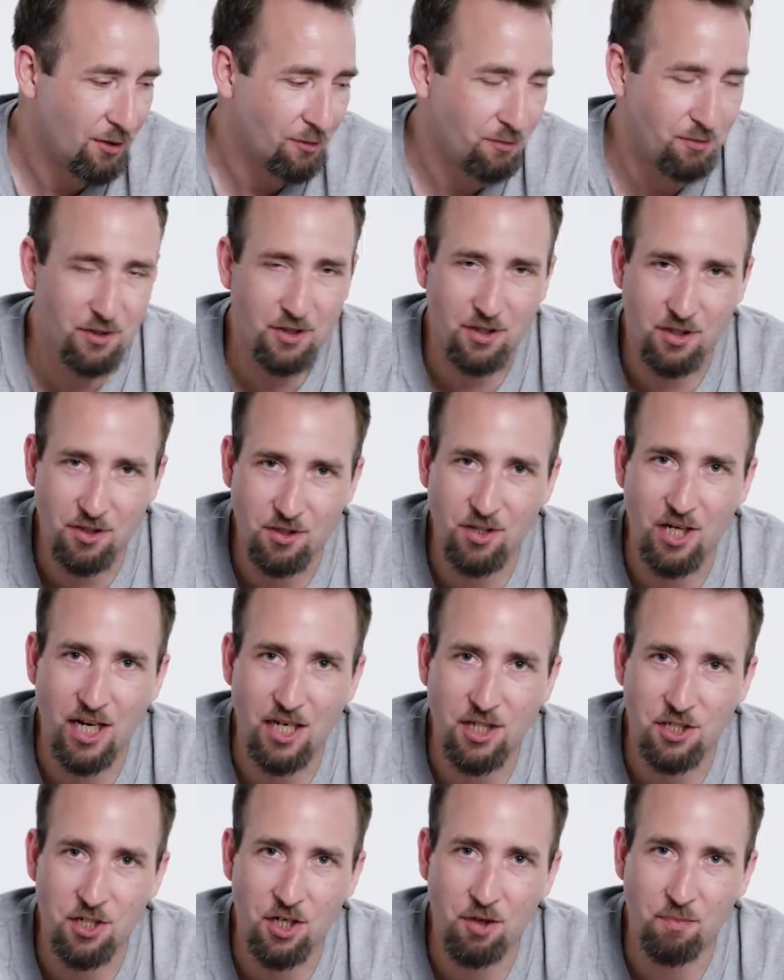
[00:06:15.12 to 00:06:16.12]
you know,
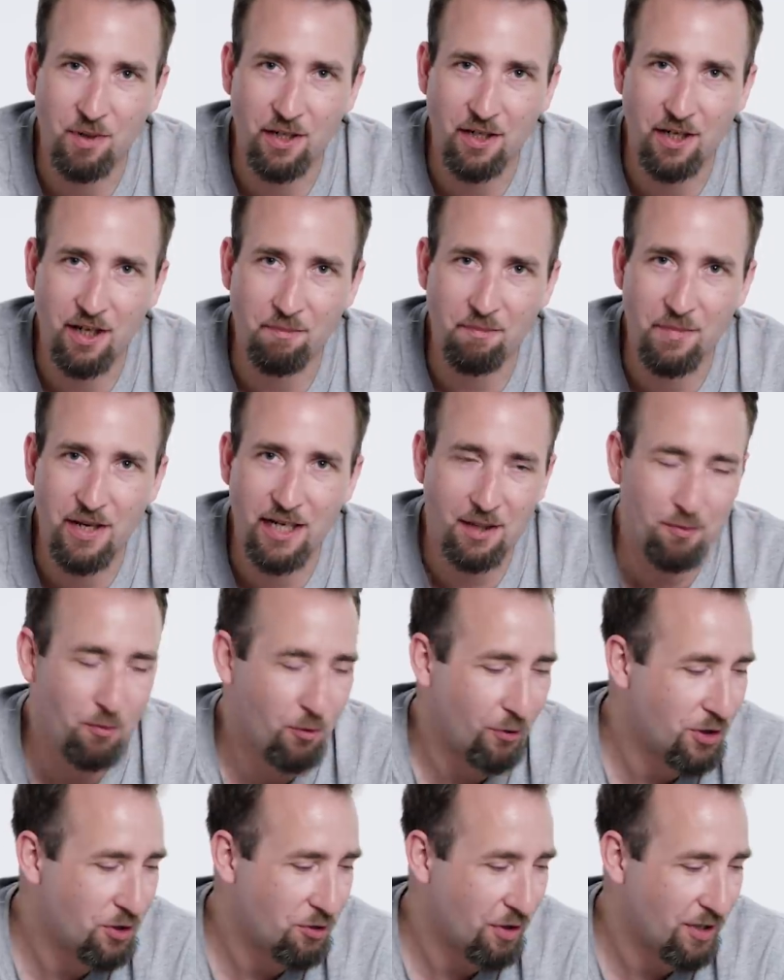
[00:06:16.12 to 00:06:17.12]
change it up and make it
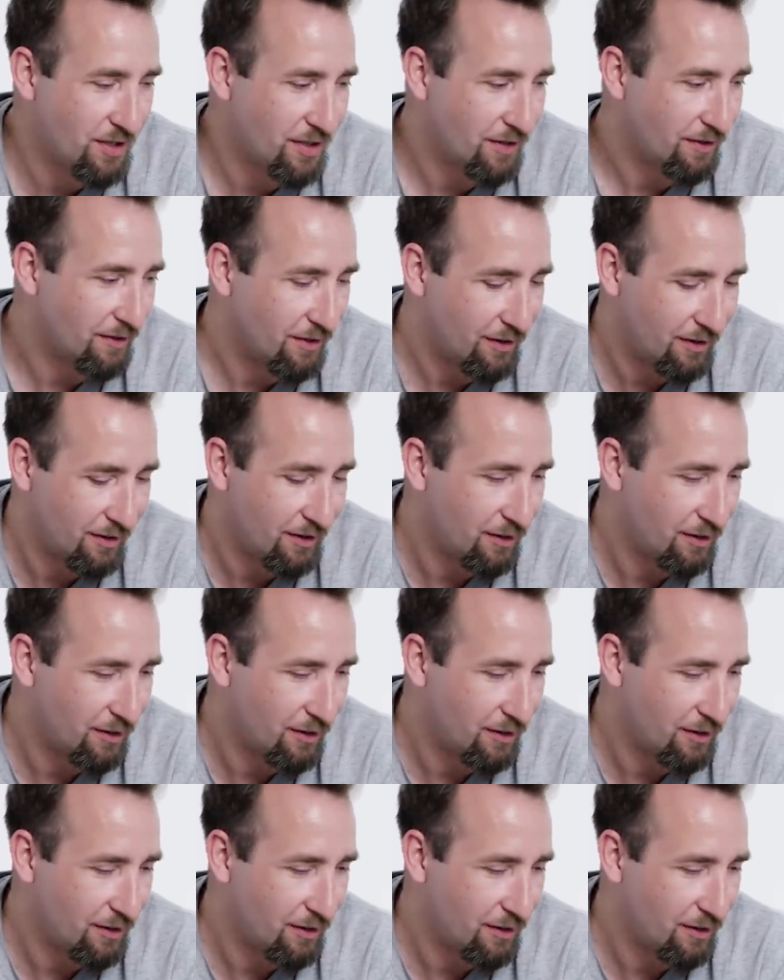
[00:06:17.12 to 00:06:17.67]
more interesting.